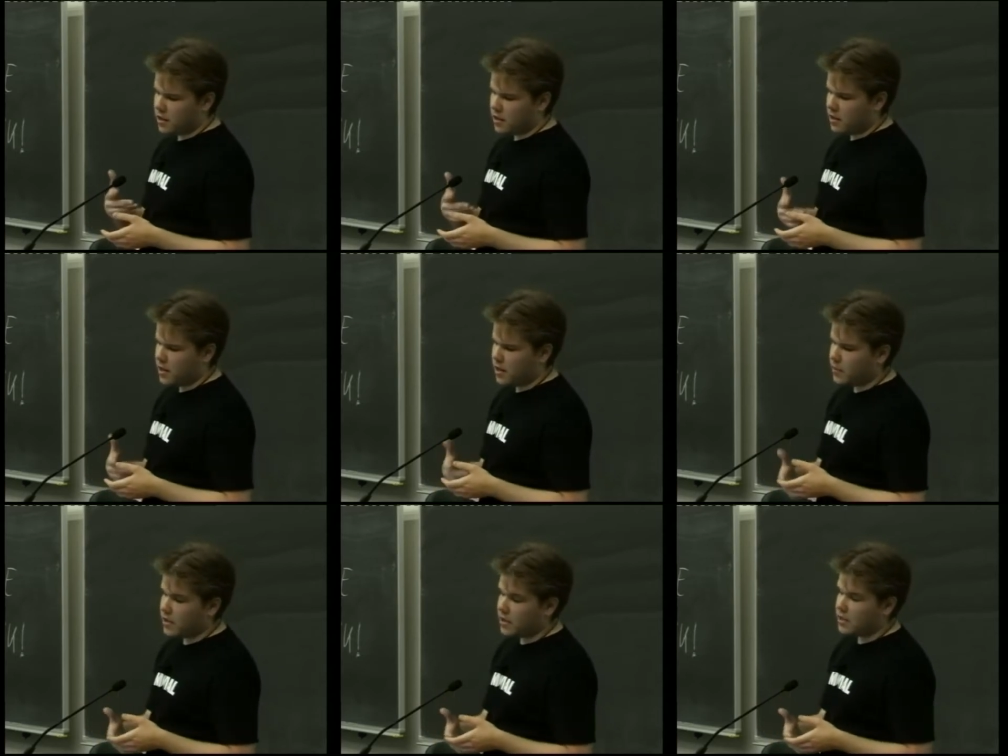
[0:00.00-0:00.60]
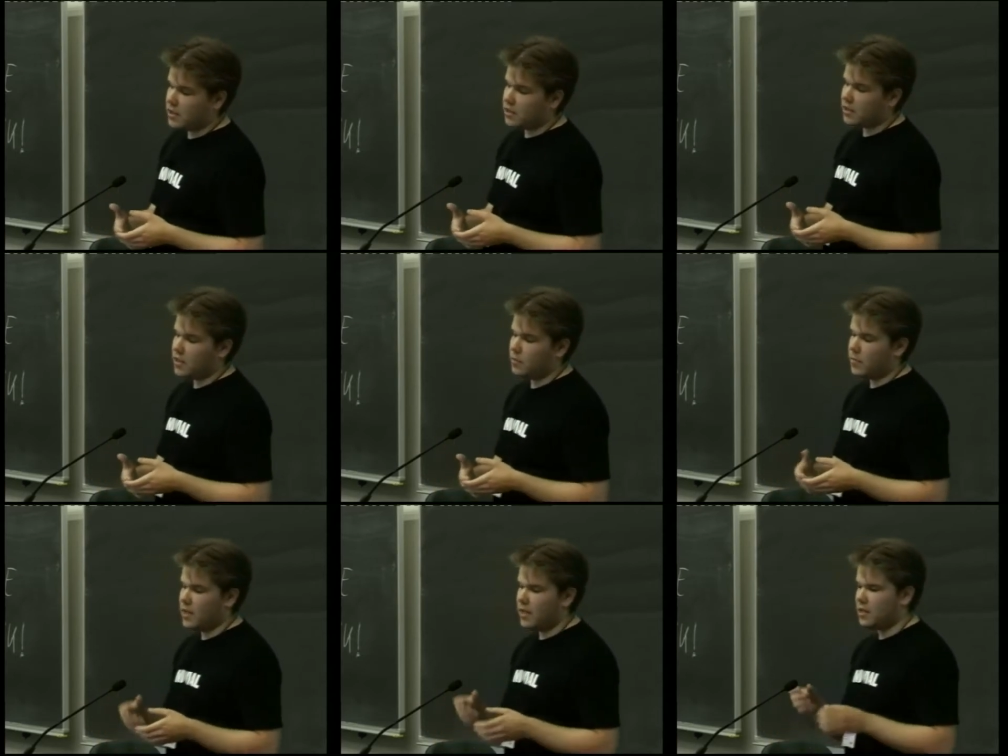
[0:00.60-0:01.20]
Debian
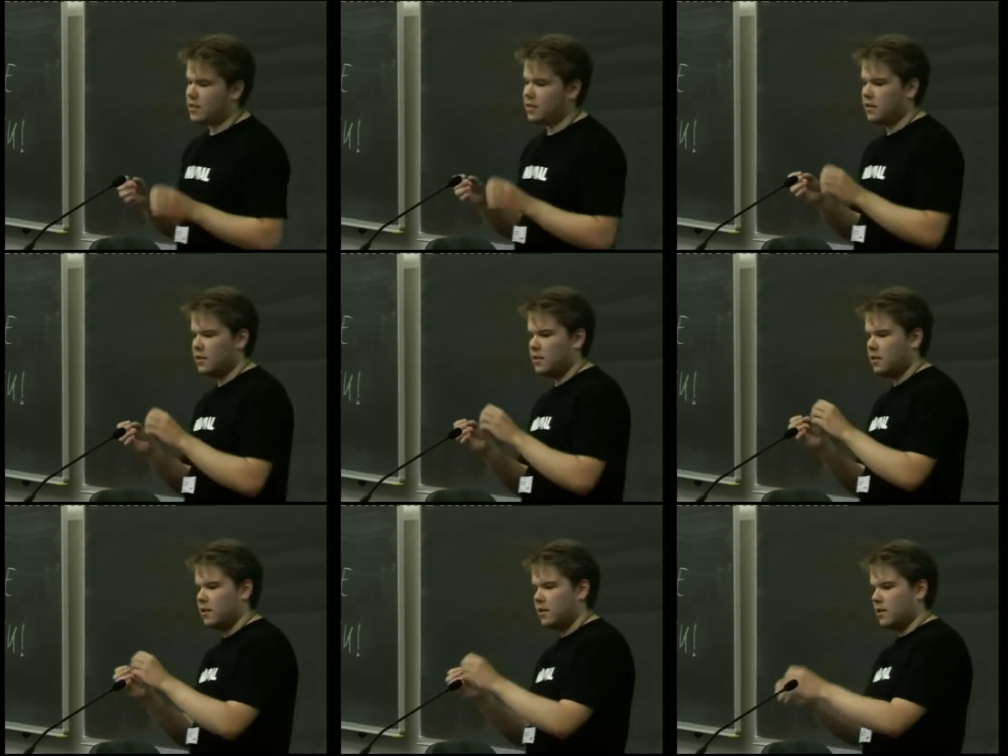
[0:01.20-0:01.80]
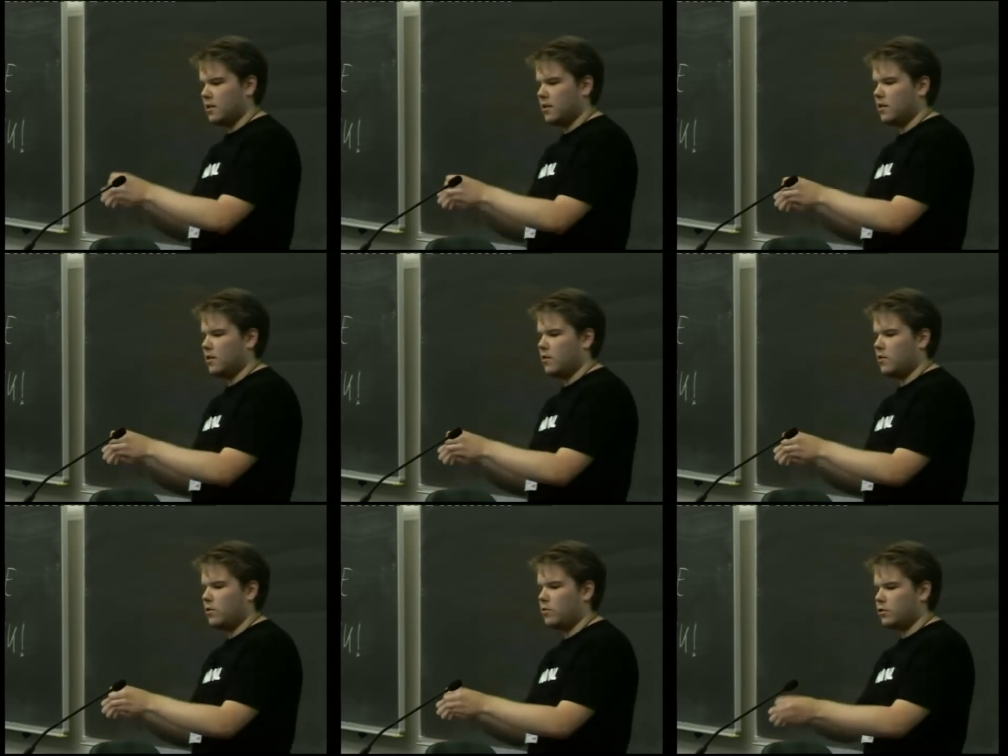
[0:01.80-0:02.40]
system as uh,
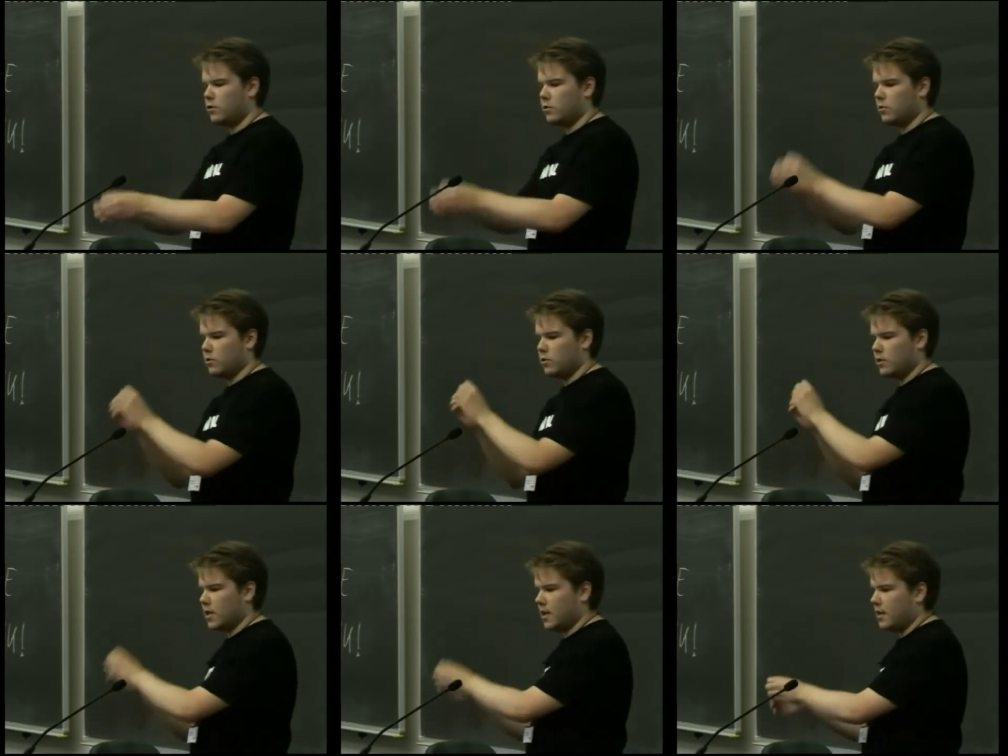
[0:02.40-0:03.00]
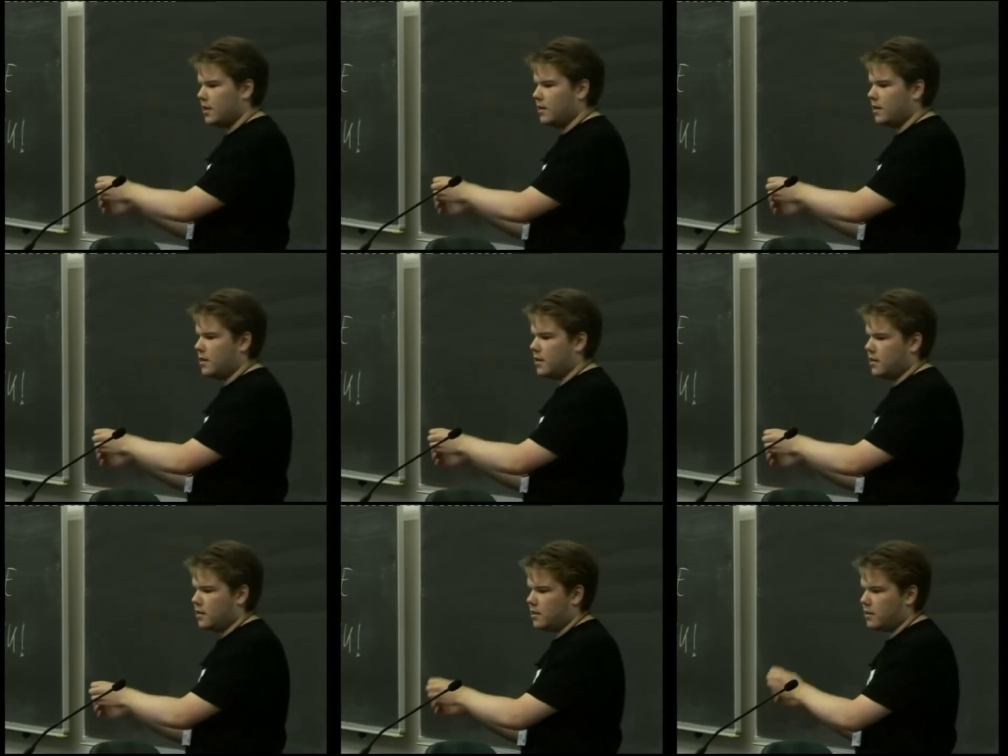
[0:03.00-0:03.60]
host tools and
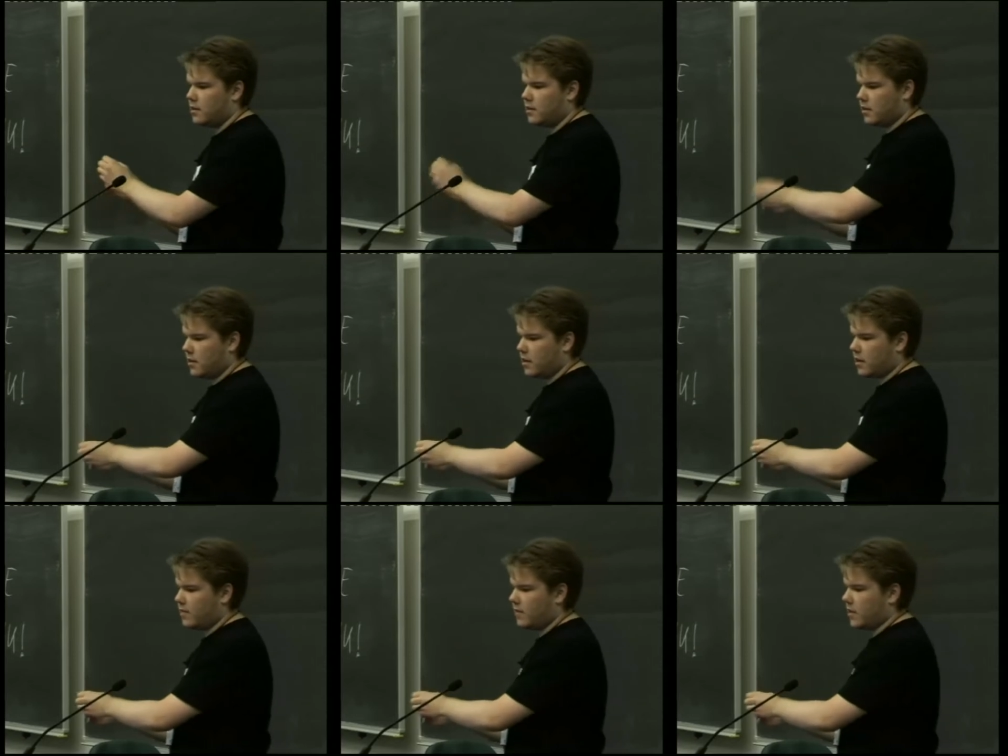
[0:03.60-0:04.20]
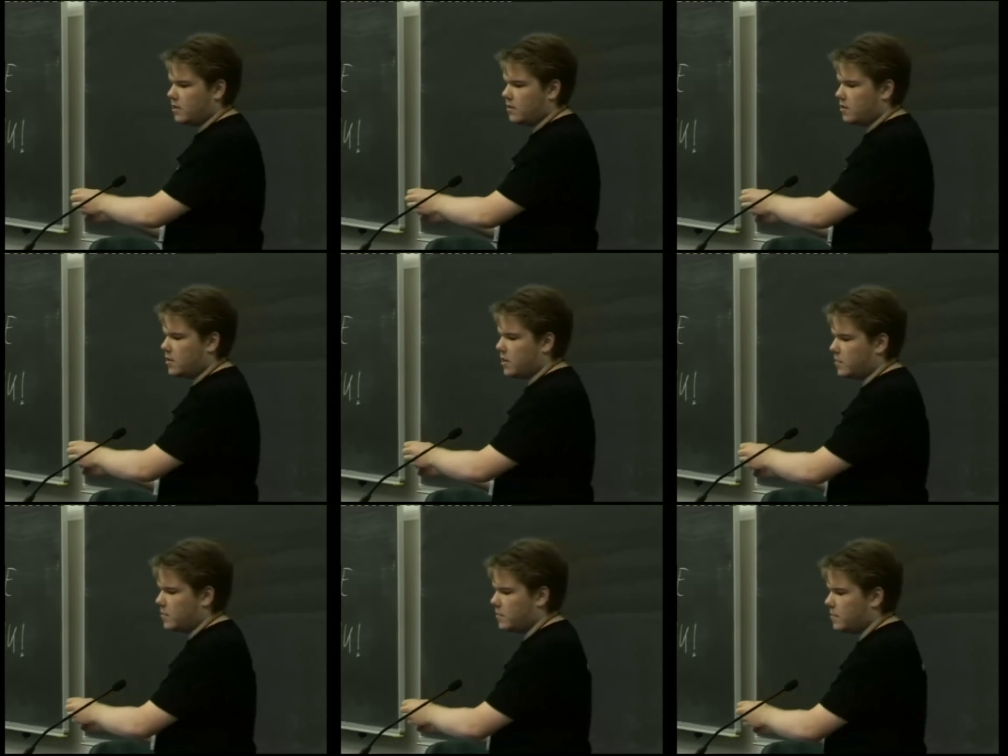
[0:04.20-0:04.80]
uh, the target file
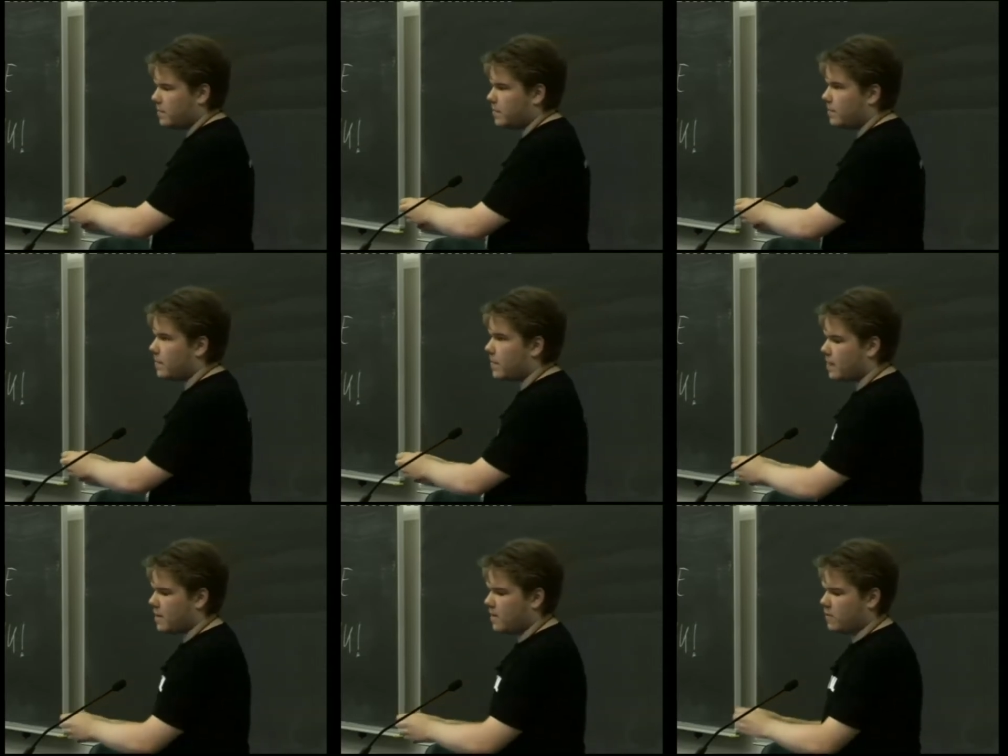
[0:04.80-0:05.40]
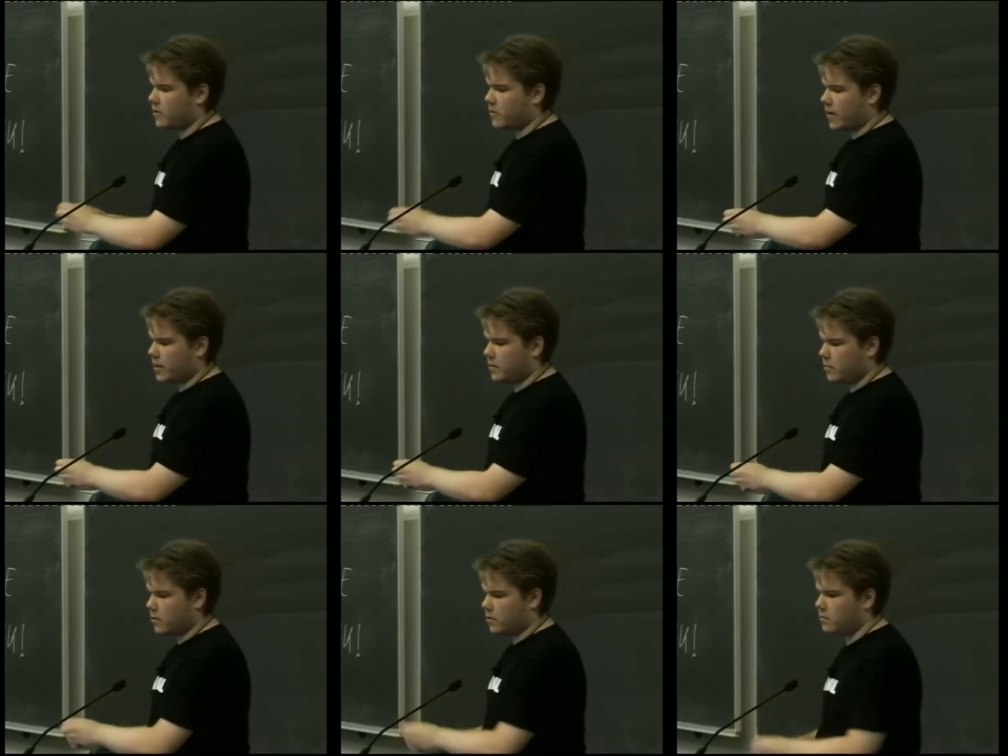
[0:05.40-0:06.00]
system of
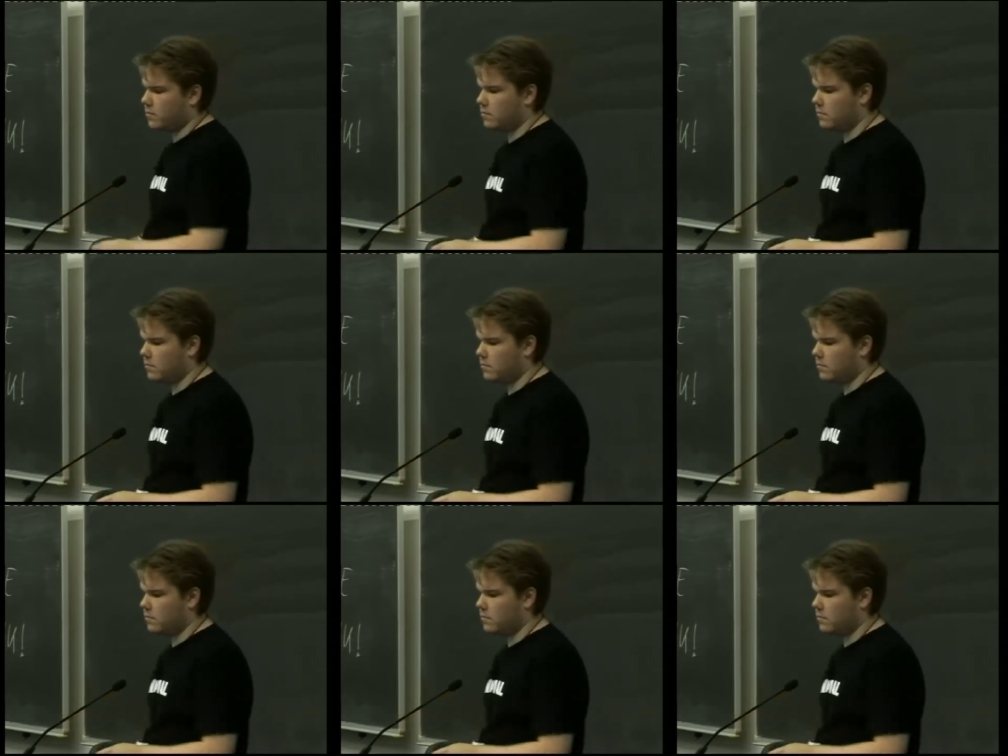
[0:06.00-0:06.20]
Scratchbox.